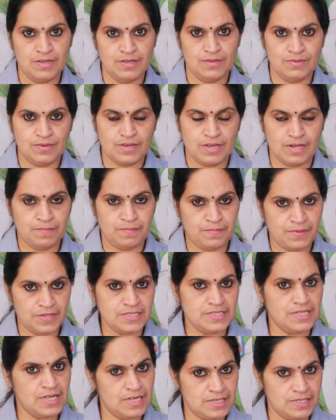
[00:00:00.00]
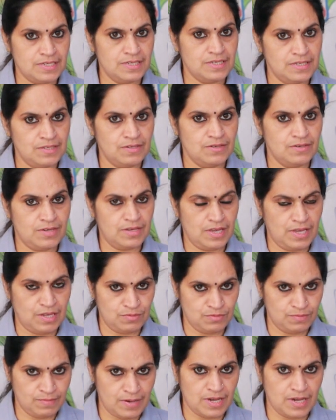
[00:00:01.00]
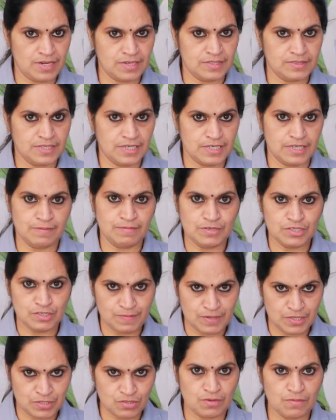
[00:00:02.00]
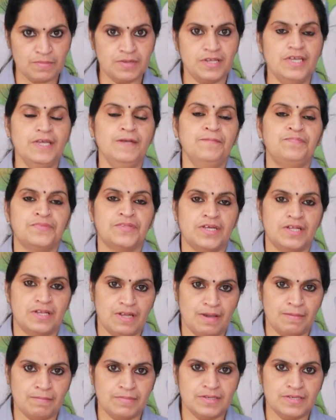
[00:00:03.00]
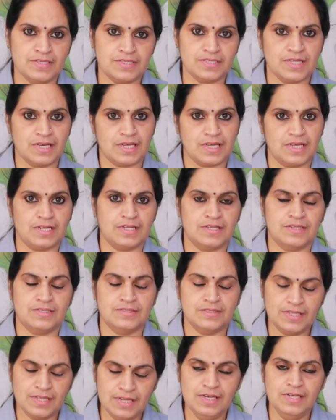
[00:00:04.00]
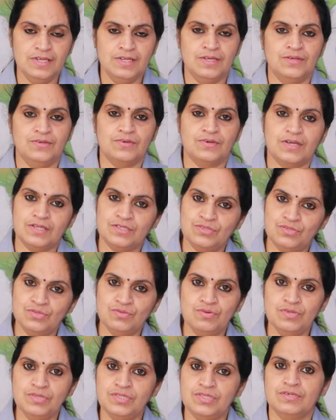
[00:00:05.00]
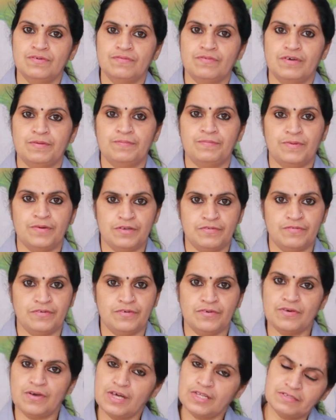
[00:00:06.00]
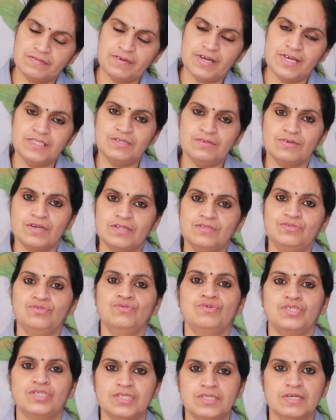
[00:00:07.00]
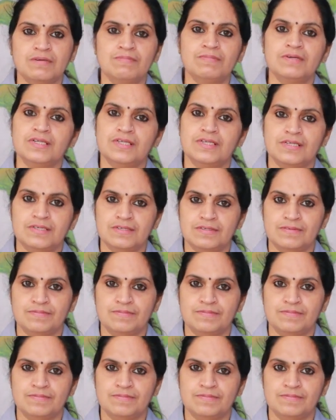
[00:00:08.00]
You can press that arrow mark. That time display so many numbers. Then you can choose 1.5. Otherwise you can choose double.